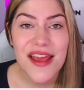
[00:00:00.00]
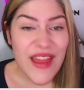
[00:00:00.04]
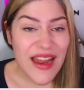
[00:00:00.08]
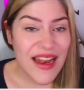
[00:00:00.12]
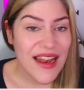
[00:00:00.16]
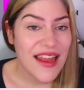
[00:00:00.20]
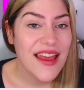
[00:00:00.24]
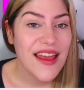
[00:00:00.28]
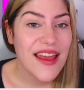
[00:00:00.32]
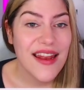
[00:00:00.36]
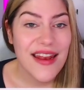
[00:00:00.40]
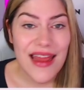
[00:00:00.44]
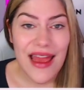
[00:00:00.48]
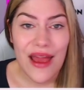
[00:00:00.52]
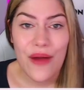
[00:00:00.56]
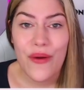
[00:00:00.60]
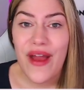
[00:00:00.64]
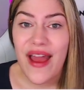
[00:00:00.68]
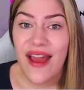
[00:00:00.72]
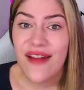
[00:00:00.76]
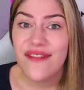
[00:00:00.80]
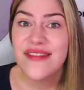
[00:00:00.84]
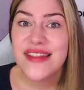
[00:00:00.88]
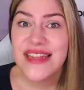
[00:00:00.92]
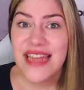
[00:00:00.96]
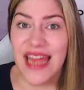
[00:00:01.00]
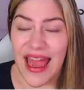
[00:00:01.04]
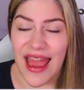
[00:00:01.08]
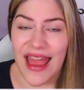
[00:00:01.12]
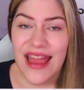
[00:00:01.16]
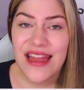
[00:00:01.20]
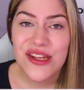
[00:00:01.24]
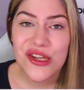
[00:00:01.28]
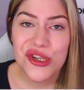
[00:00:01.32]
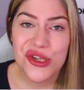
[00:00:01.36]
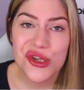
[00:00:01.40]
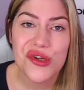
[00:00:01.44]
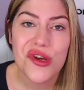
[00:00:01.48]
Villa now have
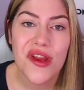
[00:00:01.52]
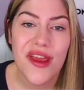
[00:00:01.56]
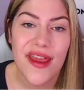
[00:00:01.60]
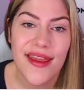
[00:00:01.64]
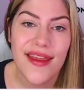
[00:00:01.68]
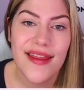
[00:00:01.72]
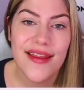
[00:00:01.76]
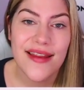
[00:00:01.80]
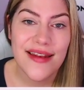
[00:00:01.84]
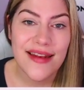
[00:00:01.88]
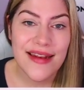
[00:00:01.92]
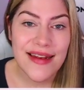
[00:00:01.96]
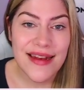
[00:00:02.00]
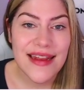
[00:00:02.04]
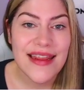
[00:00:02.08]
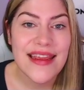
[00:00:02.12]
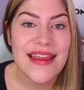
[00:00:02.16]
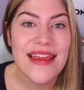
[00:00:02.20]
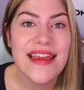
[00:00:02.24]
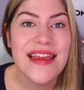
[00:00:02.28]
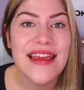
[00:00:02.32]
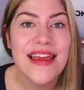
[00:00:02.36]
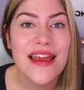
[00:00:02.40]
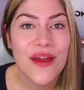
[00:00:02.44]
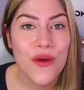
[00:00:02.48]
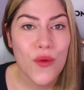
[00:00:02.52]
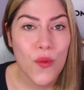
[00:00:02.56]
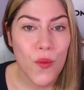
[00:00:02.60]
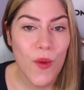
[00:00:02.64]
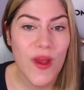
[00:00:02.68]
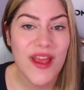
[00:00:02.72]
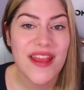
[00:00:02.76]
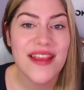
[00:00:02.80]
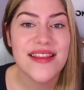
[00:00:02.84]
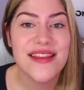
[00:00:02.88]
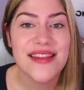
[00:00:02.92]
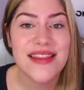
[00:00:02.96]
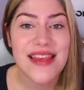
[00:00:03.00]
10 straight league
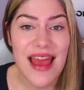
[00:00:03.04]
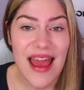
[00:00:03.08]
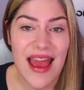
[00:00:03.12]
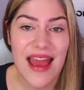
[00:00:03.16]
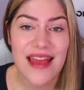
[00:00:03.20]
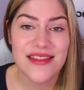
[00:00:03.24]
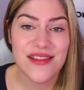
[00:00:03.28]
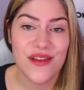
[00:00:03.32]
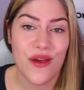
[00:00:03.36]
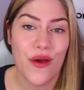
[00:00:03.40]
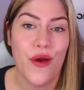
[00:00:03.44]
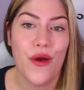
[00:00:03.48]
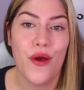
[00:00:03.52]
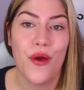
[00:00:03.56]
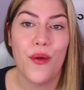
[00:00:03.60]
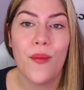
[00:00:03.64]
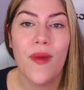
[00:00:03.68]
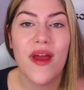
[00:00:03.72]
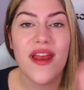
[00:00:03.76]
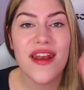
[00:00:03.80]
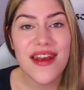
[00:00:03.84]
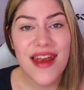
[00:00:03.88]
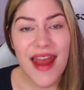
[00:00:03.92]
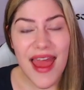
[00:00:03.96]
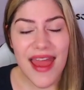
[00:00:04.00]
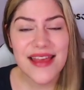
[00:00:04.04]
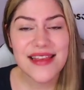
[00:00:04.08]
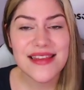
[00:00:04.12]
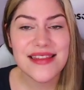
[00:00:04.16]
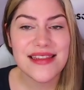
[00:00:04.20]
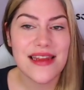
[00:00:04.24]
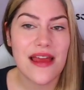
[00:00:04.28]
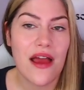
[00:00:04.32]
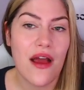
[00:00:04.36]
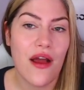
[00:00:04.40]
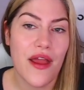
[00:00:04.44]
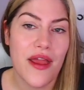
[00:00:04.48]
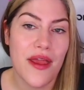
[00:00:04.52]
wins at home. Next
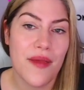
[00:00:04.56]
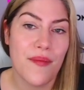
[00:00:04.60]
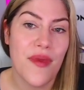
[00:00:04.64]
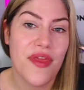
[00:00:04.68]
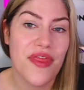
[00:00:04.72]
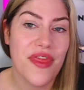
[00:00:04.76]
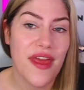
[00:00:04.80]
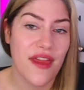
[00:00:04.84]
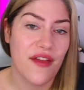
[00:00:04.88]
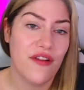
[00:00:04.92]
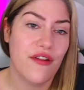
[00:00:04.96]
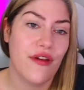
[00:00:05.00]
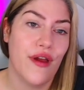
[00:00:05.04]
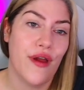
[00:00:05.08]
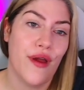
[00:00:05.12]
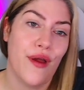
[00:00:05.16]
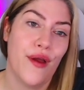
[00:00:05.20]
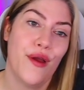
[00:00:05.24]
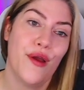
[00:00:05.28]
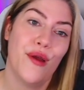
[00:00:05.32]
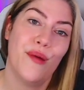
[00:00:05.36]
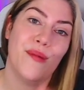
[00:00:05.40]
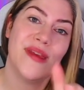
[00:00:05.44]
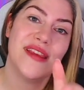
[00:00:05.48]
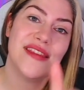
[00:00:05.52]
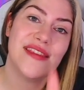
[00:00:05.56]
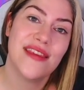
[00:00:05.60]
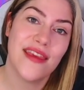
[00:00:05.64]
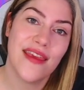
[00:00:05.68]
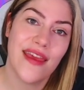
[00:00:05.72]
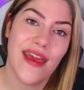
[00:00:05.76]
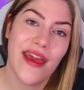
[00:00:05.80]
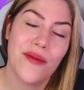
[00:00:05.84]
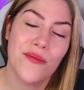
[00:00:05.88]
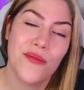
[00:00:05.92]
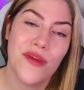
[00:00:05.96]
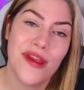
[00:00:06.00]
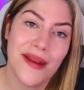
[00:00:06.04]
time they are at home is in
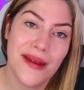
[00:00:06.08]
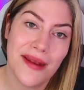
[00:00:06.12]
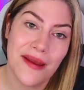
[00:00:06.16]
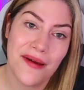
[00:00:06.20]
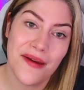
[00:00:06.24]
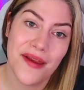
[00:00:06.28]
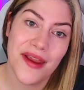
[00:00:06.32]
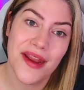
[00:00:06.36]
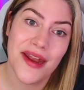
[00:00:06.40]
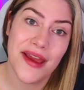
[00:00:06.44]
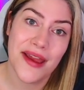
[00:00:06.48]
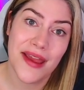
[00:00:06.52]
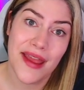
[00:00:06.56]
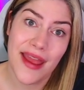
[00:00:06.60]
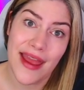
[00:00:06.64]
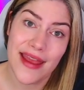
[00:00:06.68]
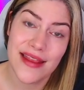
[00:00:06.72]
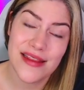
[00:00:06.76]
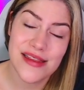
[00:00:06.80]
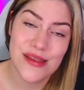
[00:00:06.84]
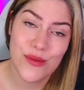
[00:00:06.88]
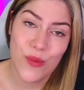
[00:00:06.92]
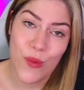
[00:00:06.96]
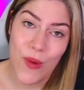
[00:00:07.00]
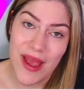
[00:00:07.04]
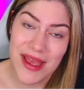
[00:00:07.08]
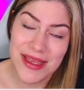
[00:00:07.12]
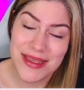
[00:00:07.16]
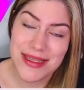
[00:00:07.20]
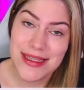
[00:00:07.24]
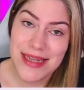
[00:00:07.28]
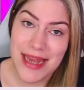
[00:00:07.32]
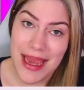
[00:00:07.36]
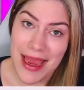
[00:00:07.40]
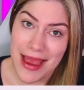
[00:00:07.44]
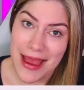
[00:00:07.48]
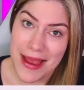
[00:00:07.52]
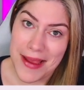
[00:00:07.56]
game week 9 against
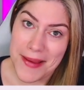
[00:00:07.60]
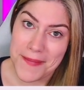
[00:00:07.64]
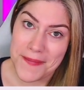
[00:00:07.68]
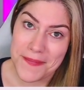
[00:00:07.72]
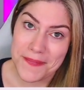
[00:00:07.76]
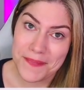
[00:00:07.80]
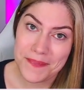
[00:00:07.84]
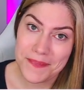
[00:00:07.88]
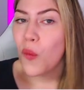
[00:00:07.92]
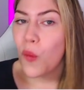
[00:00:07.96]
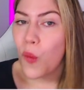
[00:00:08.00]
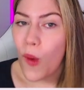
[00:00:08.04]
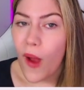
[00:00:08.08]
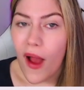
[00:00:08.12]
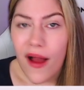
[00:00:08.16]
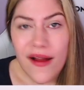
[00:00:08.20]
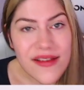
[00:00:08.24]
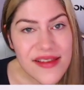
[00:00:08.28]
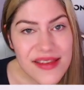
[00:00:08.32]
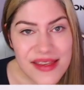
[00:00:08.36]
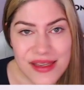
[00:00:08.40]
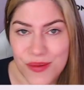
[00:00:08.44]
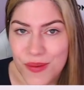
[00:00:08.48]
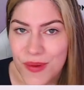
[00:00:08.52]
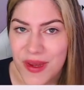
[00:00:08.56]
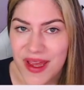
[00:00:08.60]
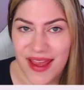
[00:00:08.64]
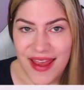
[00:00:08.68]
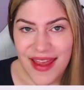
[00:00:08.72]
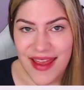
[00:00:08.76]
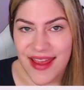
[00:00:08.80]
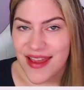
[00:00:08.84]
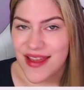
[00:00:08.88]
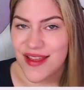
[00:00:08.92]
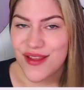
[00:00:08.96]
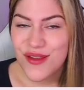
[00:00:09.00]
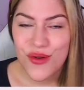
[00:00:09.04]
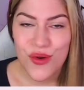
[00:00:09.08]
West Ham. Whilst we're
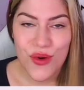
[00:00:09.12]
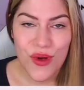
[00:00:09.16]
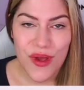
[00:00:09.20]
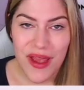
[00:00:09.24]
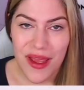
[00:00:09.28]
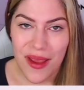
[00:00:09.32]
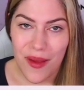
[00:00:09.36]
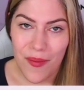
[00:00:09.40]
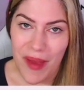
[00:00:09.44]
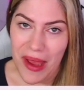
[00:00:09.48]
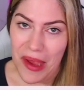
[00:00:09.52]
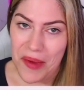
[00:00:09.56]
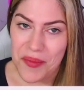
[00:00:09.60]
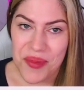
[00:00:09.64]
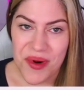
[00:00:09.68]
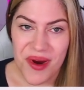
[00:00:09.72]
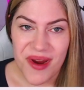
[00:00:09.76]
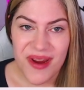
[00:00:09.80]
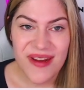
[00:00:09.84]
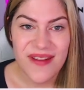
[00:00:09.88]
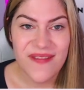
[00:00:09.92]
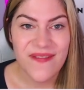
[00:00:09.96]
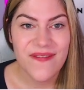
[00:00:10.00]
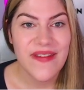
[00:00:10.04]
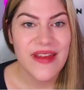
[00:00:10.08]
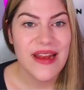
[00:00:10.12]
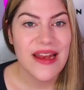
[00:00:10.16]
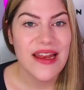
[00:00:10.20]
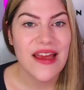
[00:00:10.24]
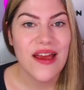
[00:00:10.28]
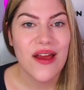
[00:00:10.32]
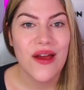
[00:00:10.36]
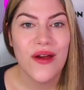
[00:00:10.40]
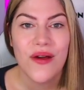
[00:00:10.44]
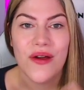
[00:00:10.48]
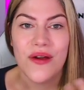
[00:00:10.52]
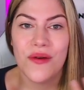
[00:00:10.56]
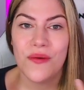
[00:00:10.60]
here talking about Brighton and
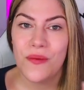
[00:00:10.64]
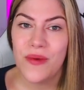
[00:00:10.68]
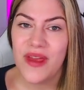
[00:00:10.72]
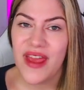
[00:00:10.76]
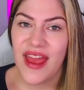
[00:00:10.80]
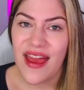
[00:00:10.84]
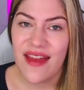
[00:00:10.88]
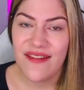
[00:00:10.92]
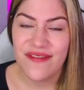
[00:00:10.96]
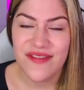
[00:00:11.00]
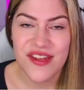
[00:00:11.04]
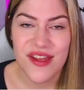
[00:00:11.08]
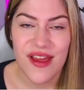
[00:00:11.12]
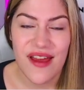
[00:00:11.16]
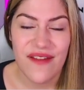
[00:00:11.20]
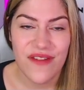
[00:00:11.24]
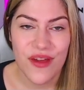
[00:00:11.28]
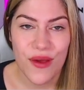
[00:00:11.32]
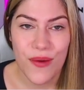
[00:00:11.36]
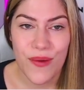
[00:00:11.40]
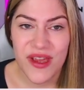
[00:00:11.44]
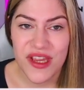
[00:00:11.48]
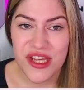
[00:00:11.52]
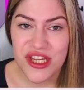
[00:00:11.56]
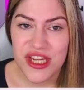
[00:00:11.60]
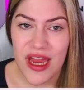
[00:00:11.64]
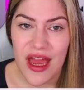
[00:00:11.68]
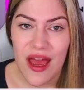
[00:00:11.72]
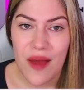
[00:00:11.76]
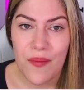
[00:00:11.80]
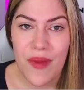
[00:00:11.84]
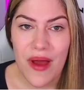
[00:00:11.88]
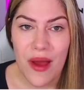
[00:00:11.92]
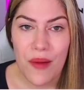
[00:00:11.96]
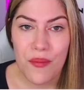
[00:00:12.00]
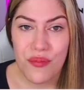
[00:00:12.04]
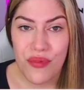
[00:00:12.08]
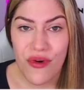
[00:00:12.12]
Villa, we have to have a quick chat
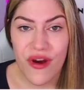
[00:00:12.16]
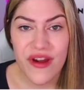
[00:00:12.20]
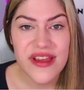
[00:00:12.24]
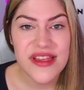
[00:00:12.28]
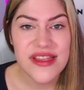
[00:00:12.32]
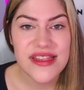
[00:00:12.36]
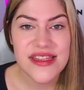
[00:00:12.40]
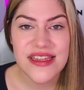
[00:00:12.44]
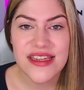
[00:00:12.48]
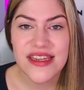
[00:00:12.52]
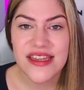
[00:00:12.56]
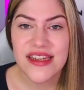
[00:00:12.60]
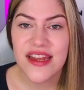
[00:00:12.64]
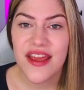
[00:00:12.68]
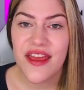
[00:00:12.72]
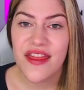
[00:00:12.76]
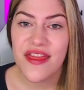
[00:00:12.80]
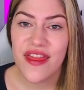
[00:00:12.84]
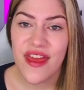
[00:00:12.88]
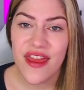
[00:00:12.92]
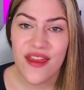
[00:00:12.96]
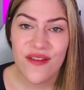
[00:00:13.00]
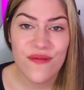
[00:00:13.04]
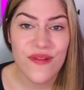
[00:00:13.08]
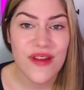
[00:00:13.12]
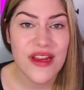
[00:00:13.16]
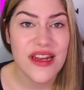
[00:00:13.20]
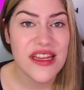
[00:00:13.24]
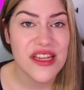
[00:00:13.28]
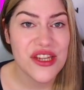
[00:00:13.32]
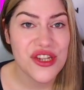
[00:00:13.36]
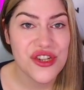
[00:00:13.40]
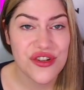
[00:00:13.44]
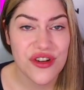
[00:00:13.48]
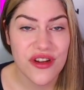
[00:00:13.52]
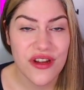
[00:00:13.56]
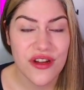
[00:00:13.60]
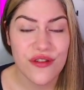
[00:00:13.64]
about Brighton. They really
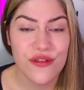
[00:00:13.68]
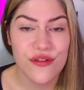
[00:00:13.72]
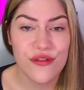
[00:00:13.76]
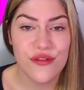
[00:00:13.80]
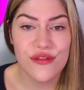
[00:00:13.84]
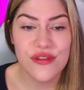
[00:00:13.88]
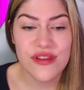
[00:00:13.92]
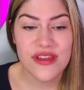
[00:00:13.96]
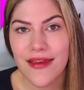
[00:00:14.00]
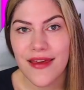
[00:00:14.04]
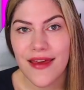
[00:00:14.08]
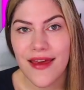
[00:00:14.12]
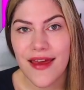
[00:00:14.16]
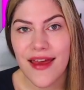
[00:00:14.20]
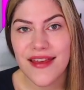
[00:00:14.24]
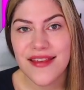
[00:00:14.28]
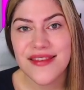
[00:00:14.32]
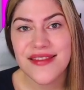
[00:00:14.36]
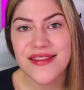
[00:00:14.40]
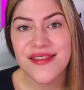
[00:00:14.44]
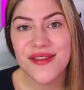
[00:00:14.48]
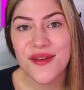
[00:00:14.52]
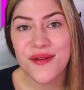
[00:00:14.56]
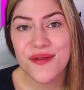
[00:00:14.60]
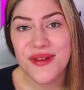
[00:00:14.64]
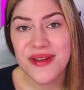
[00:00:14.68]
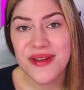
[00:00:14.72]
struggled. And so